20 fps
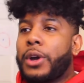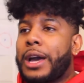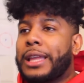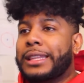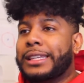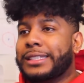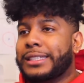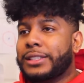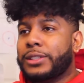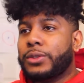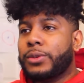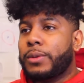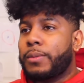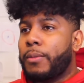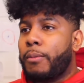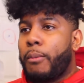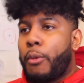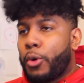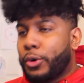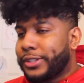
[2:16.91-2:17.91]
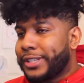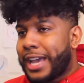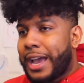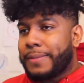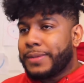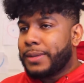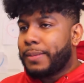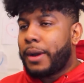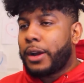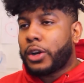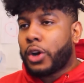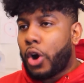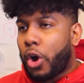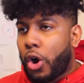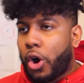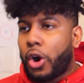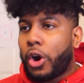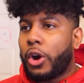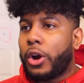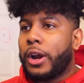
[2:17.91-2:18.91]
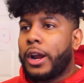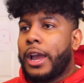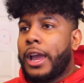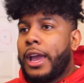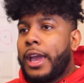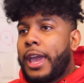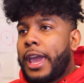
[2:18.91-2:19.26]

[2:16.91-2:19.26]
I listened to it more times in my car,